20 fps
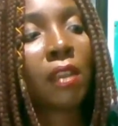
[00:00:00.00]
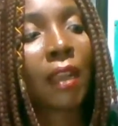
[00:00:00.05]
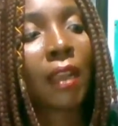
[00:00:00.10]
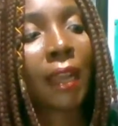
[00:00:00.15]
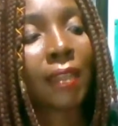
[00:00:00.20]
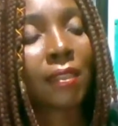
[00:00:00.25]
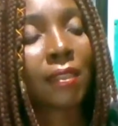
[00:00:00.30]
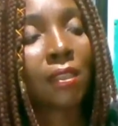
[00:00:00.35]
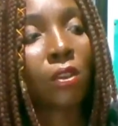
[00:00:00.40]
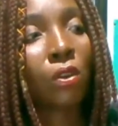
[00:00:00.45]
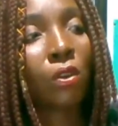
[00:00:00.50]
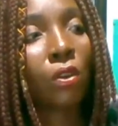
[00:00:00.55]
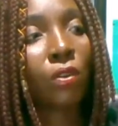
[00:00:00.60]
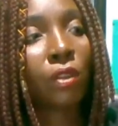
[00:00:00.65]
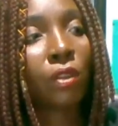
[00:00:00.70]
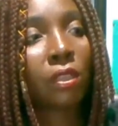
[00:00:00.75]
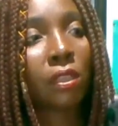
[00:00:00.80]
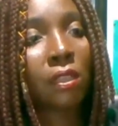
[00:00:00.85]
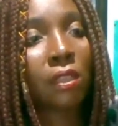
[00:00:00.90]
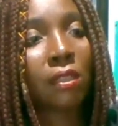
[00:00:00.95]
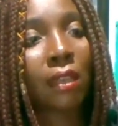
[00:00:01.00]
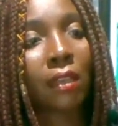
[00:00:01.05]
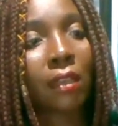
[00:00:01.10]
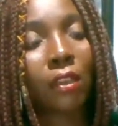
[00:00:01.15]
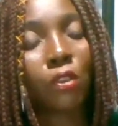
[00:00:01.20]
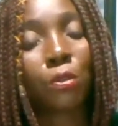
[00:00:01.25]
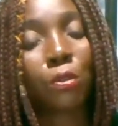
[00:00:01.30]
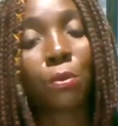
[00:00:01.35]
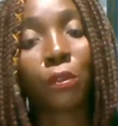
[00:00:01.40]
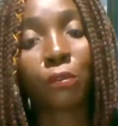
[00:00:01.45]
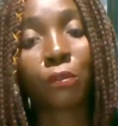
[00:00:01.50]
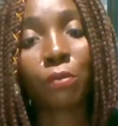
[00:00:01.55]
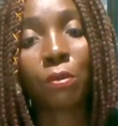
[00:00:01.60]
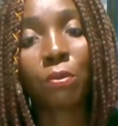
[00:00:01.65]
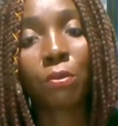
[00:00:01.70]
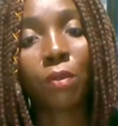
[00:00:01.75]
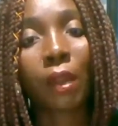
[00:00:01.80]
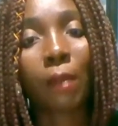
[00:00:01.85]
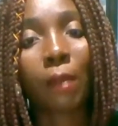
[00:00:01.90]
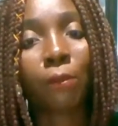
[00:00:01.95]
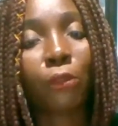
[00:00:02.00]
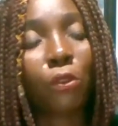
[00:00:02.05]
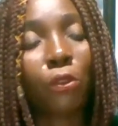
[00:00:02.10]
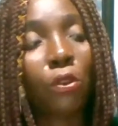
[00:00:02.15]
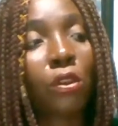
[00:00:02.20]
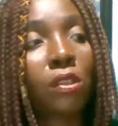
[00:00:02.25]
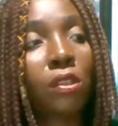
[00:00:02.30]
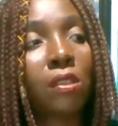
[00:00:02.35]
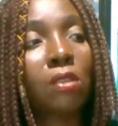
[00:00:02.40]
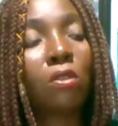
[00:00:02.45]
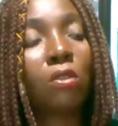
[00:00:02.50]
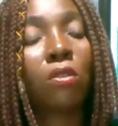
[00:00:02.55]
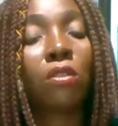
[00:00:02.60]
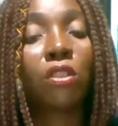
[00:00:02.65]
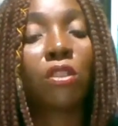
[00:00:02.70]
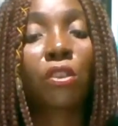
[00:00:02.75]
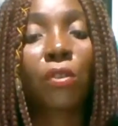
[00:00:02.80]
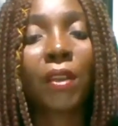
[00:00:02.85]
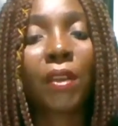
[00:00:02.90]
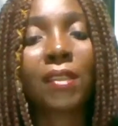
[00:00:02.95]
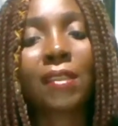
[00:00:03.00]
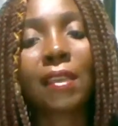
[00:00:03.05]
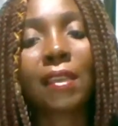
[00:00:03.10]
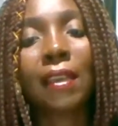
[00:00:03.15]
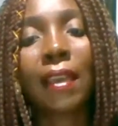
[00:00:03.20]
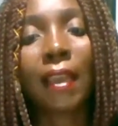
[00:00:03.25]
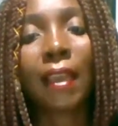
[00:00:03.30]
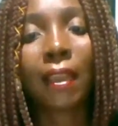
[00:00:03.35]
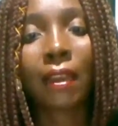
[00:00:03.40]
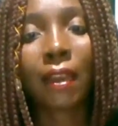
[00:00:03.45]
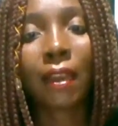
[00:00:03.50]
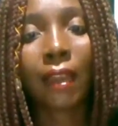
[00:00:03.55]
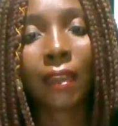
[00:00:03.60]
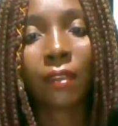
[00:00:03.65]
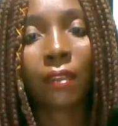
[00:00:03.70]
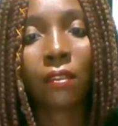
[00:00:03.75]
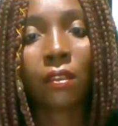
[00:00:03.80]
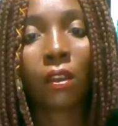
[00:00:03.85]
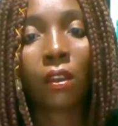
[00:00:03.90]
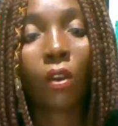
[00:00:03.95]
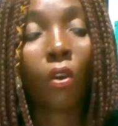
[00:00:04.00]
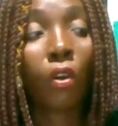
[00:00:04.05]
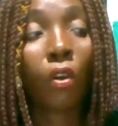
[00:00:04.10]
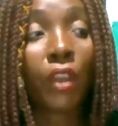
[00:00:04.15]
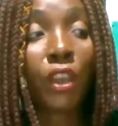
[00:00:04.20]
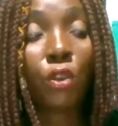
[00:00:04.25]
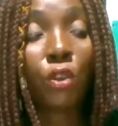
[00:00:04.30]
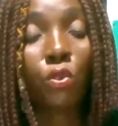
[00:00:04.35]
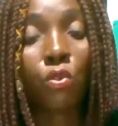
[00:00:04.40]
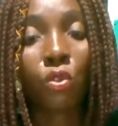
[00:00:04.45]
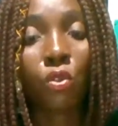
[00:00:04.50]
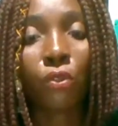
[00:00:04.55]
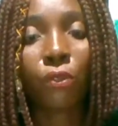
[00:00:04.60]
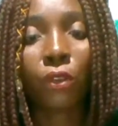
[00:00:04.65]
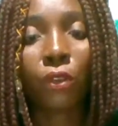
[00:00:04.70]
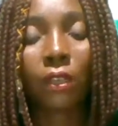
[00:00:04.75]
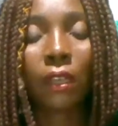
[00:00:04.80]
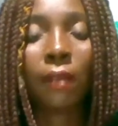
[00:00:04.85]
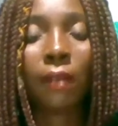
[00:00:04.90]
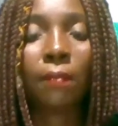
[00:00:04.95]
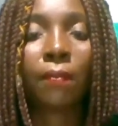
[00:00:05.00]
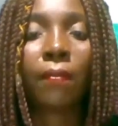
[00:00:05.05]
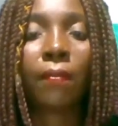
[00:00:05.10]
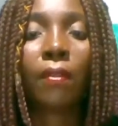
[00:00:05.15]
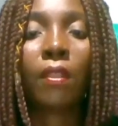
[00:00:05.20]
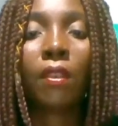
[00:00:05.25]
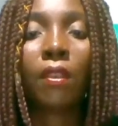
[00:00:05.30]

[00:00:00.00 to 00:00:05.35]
category, these are the group of people I'm focusing on. Create a headline or a hook for them.